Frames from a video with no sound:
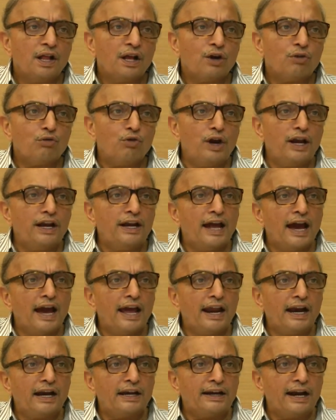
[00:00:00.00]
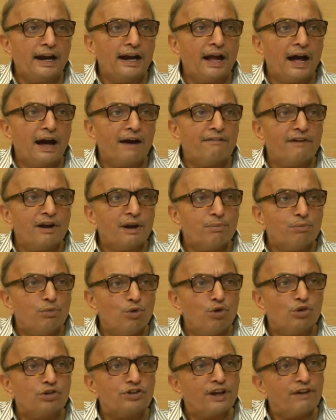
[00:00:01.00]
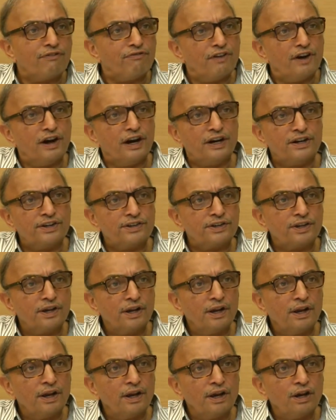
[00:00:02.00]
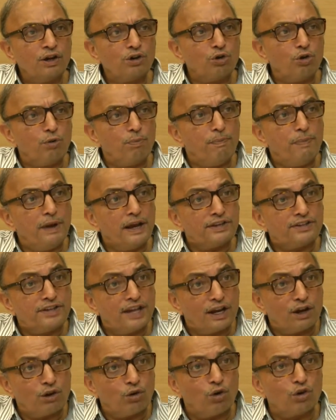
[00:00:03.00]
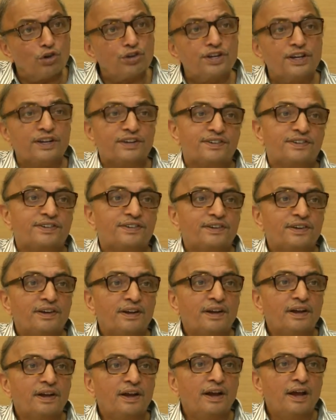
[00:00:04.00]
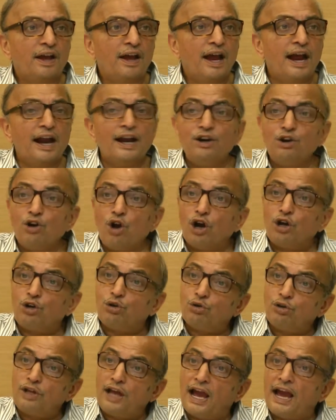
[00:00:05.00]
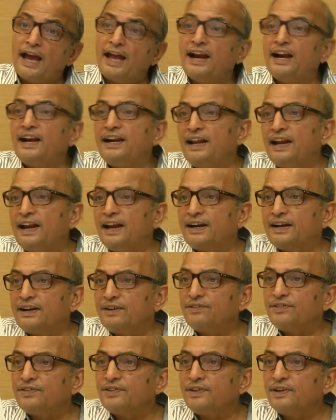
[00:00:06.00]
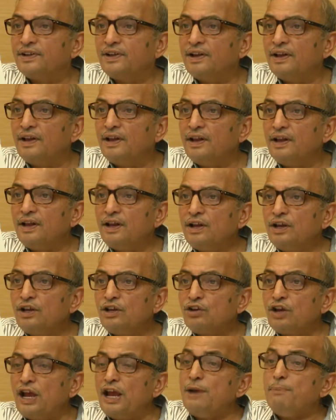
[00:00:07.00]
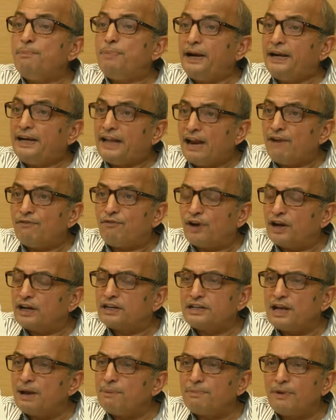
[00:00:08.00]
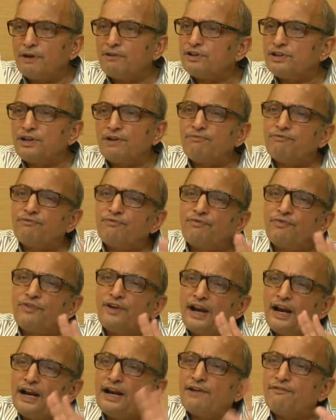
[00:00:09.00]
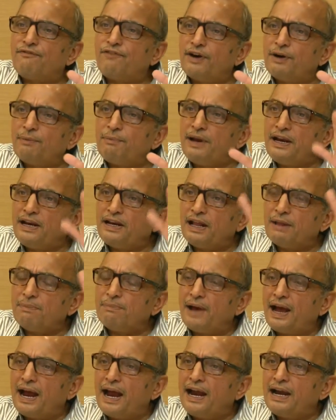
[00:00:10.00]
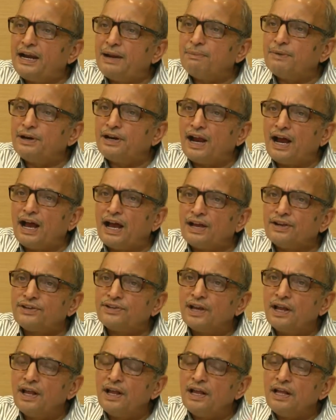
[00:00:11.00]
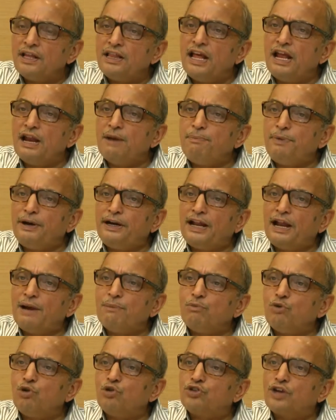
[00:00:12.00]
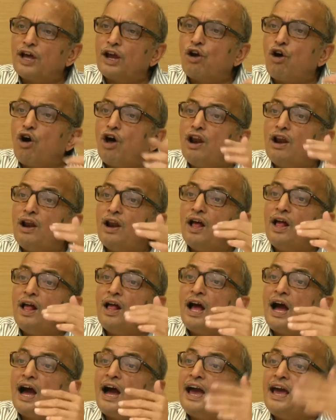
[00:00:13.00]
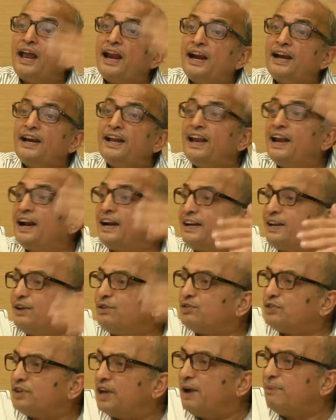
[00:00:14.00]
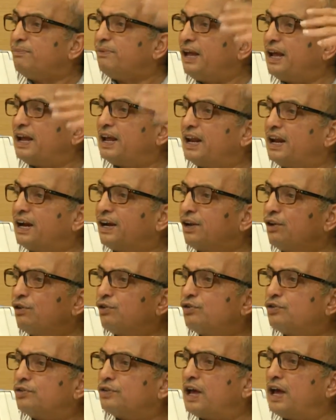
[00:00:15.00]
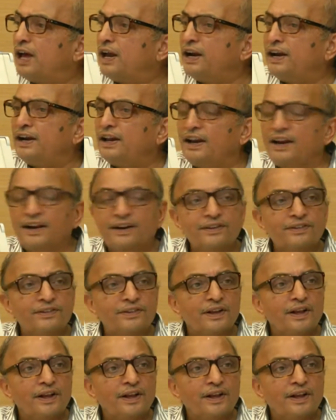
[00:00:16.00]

we directed our MOOC's efforts to basic courses and not to the higher end electives. NPTEL, for example, is a great effort being done by IIT Madras. The NPTEL MOOCs are all higher-end electives, MTech electives, higher-end electives.